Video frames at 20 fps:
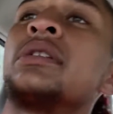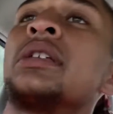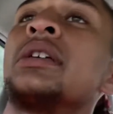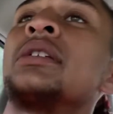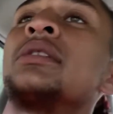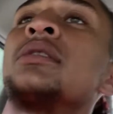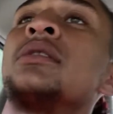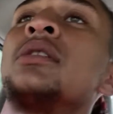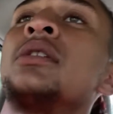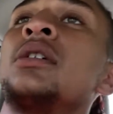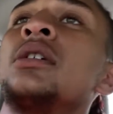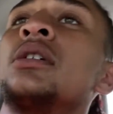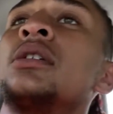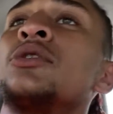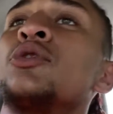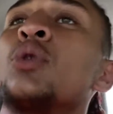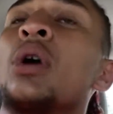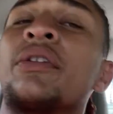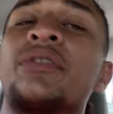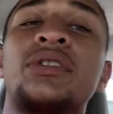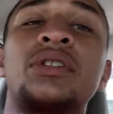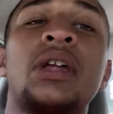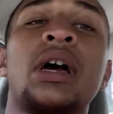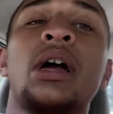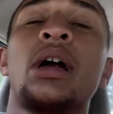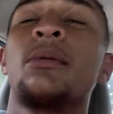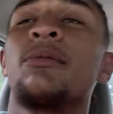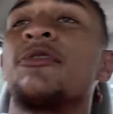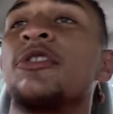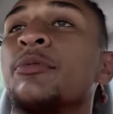Then throughout the
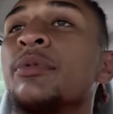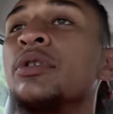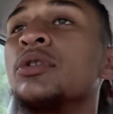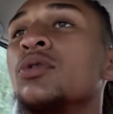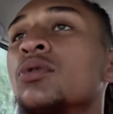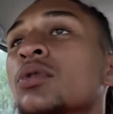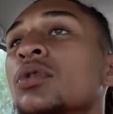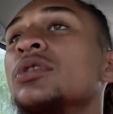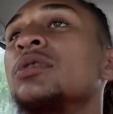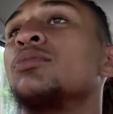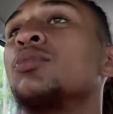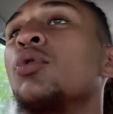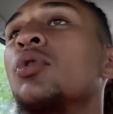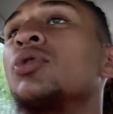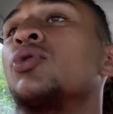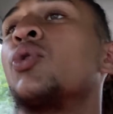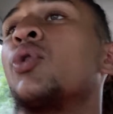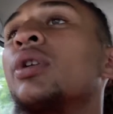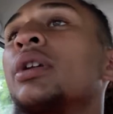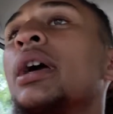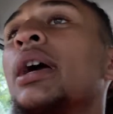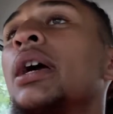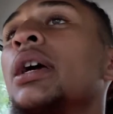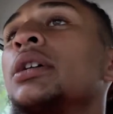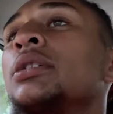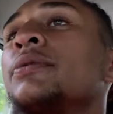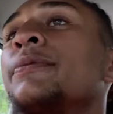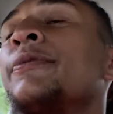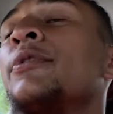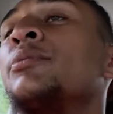night, I'm gonna be doing some more
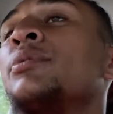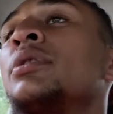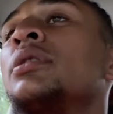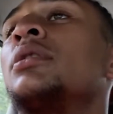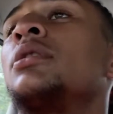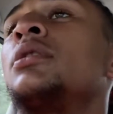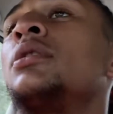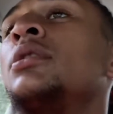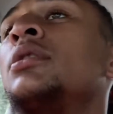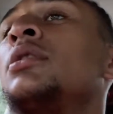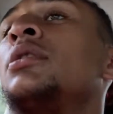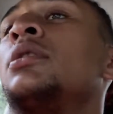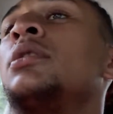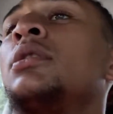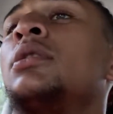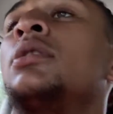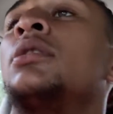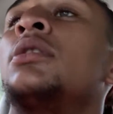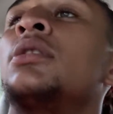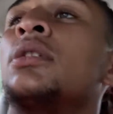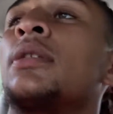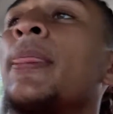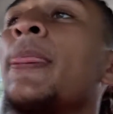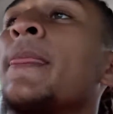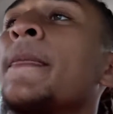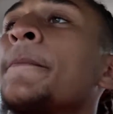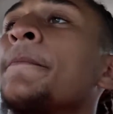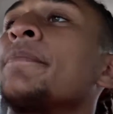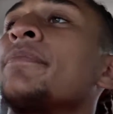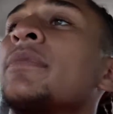DoorDash. You feel
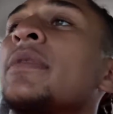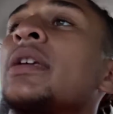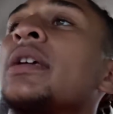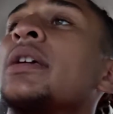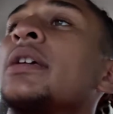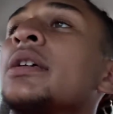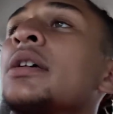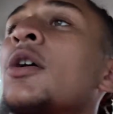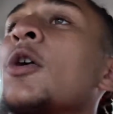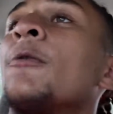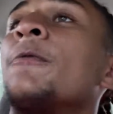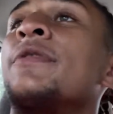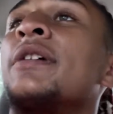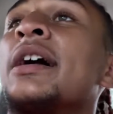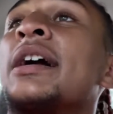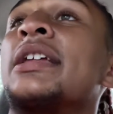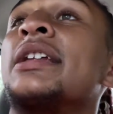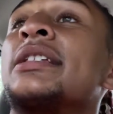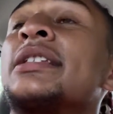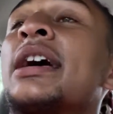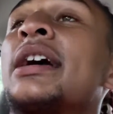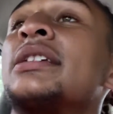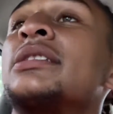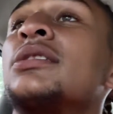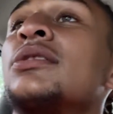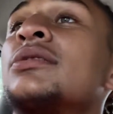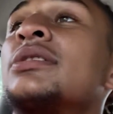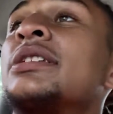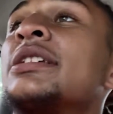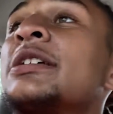me? Yeah, hopefully, I get a nice
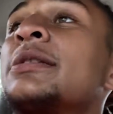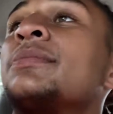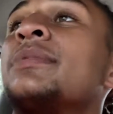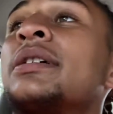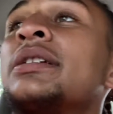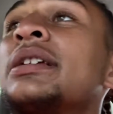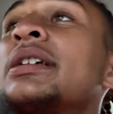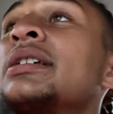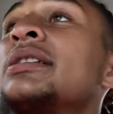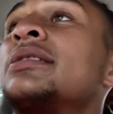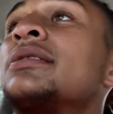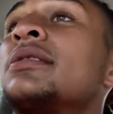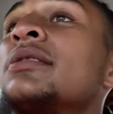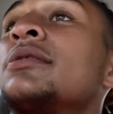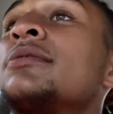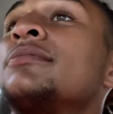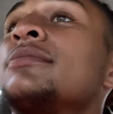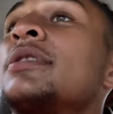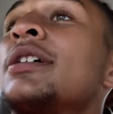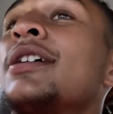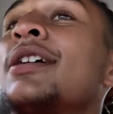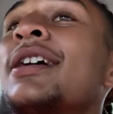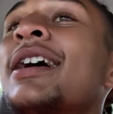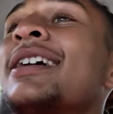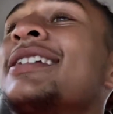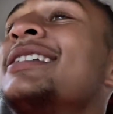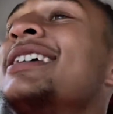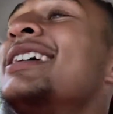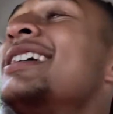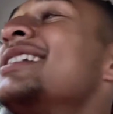little tip. I need some. I
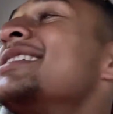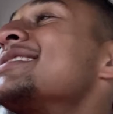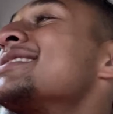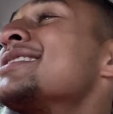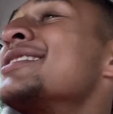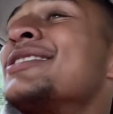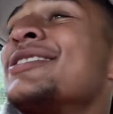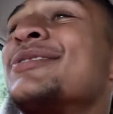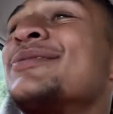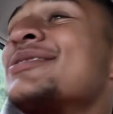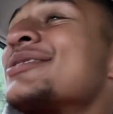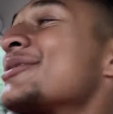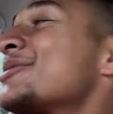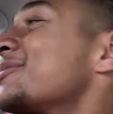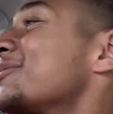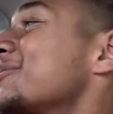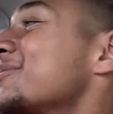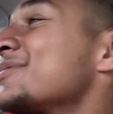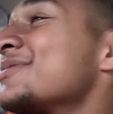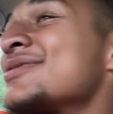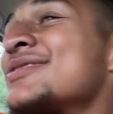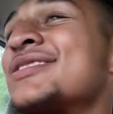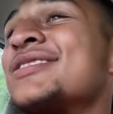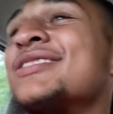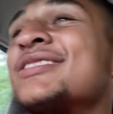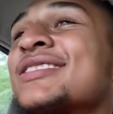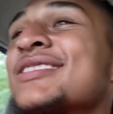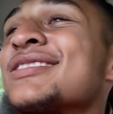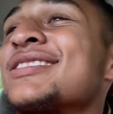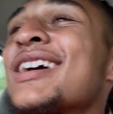need some. So
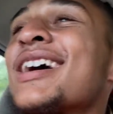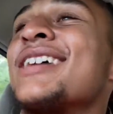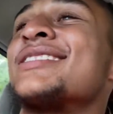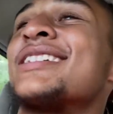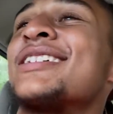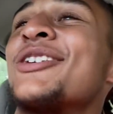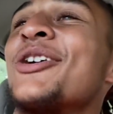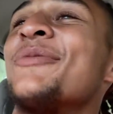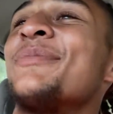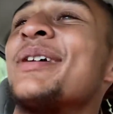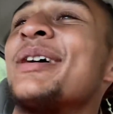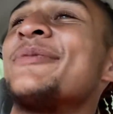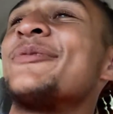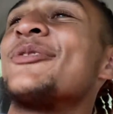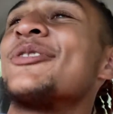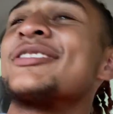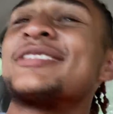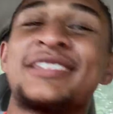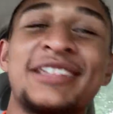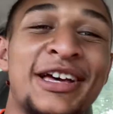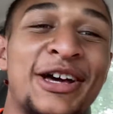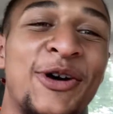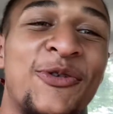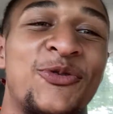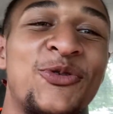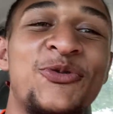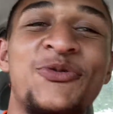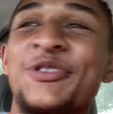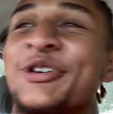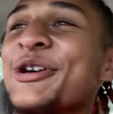this gas ain't gonna pay for itself.
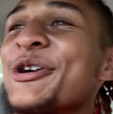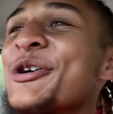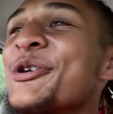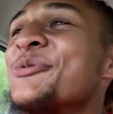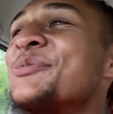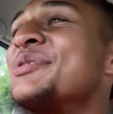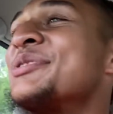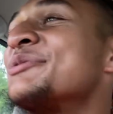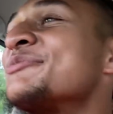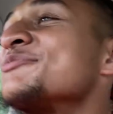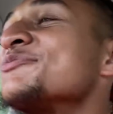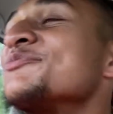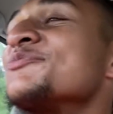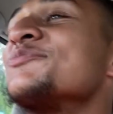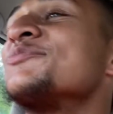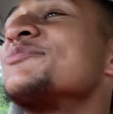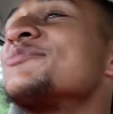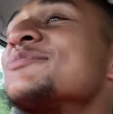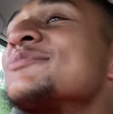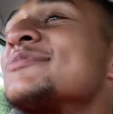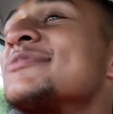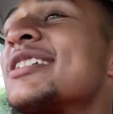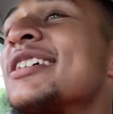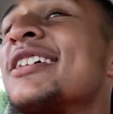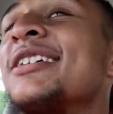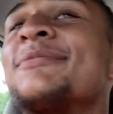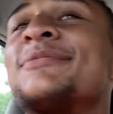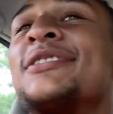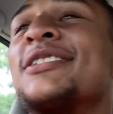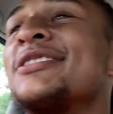You feel me?
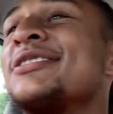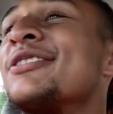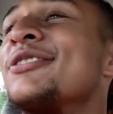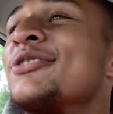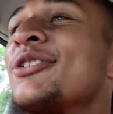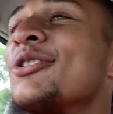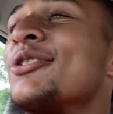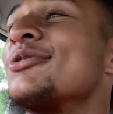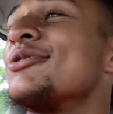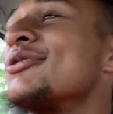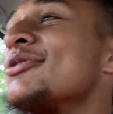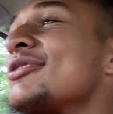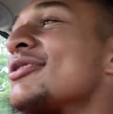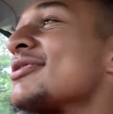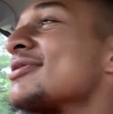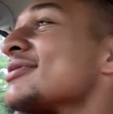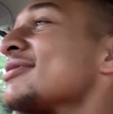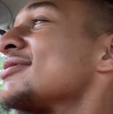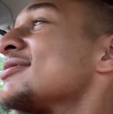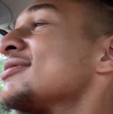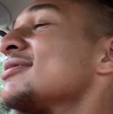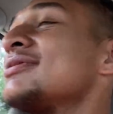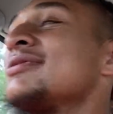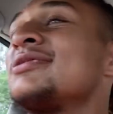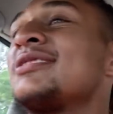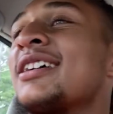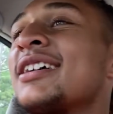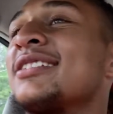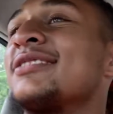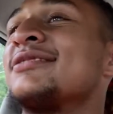Dang, I'm such an adult, dog.
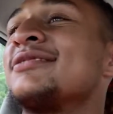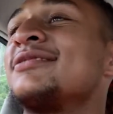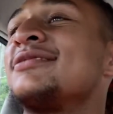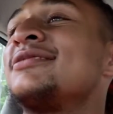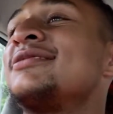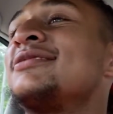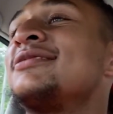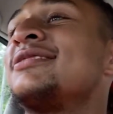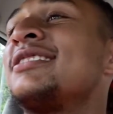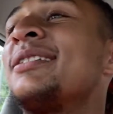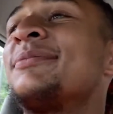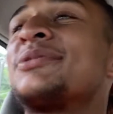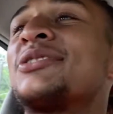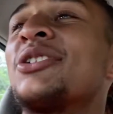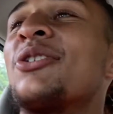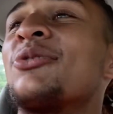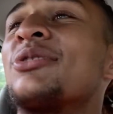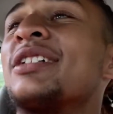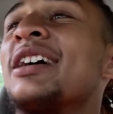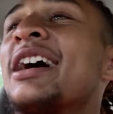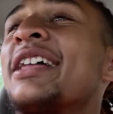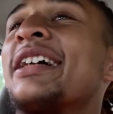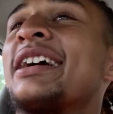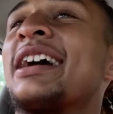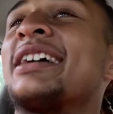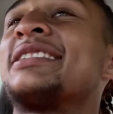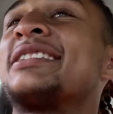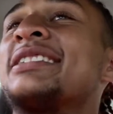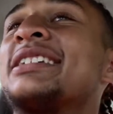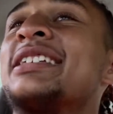Like, I'm so glad. Like,
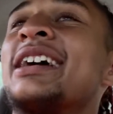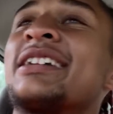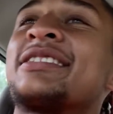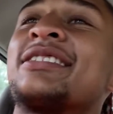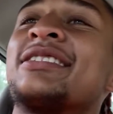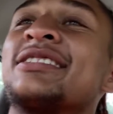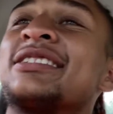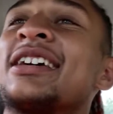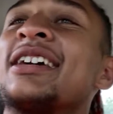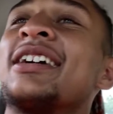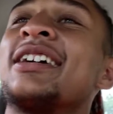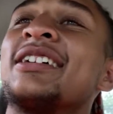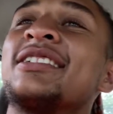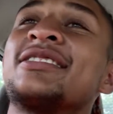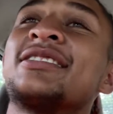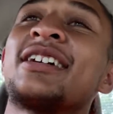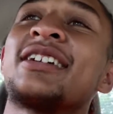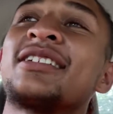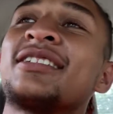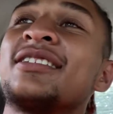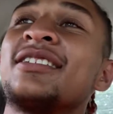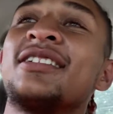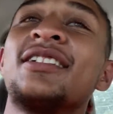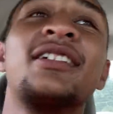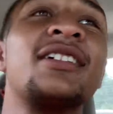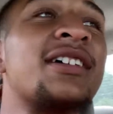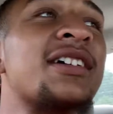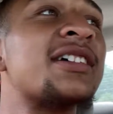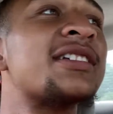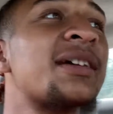I see like the change. Like,
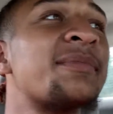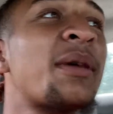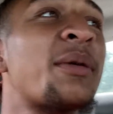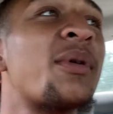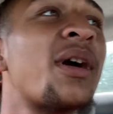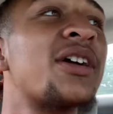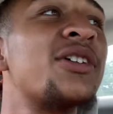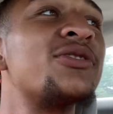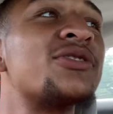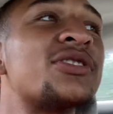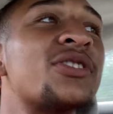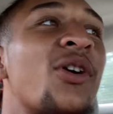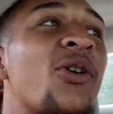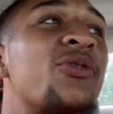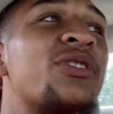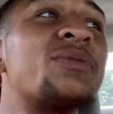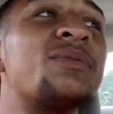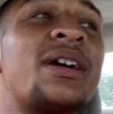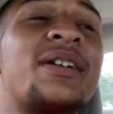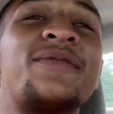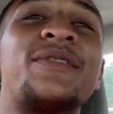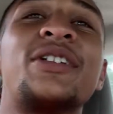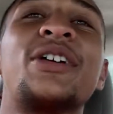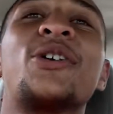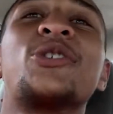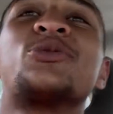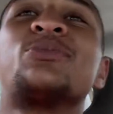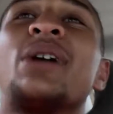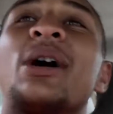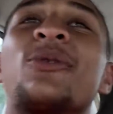cause I remember I used to only make
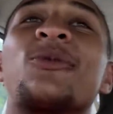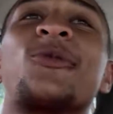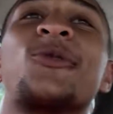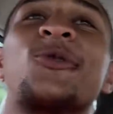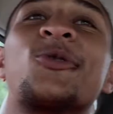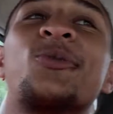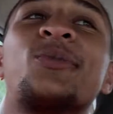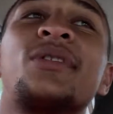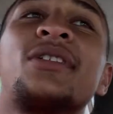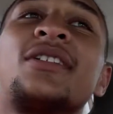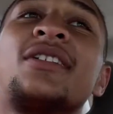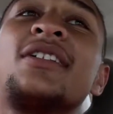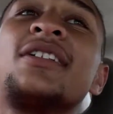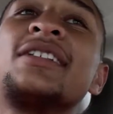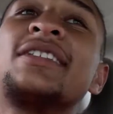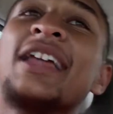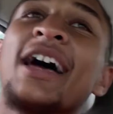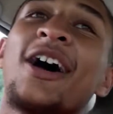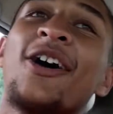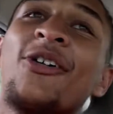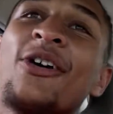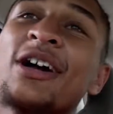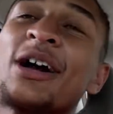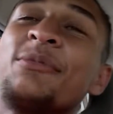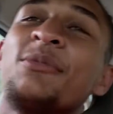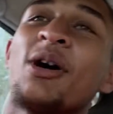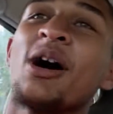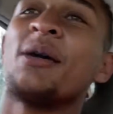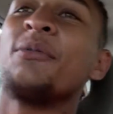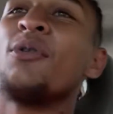videos in my room now like
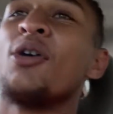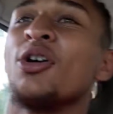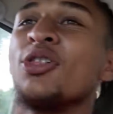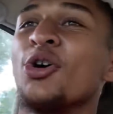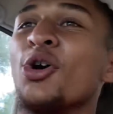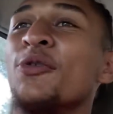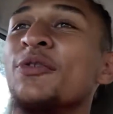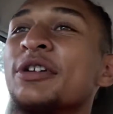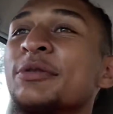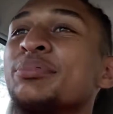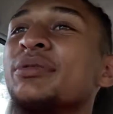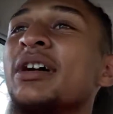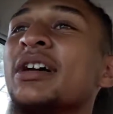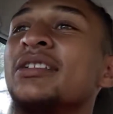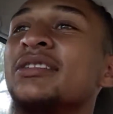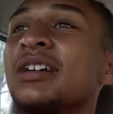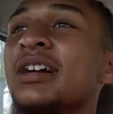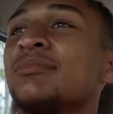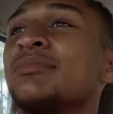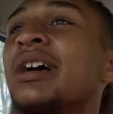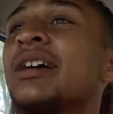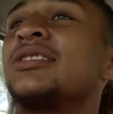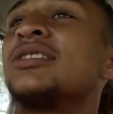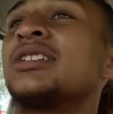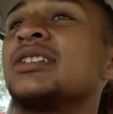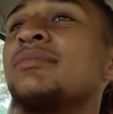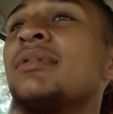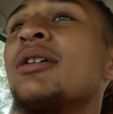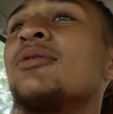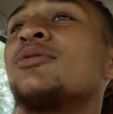I'm I'm all over the place. Like I'm not
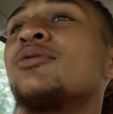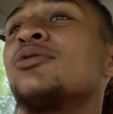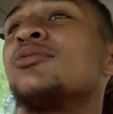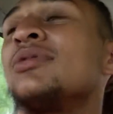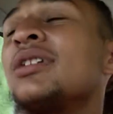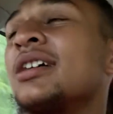just in my room.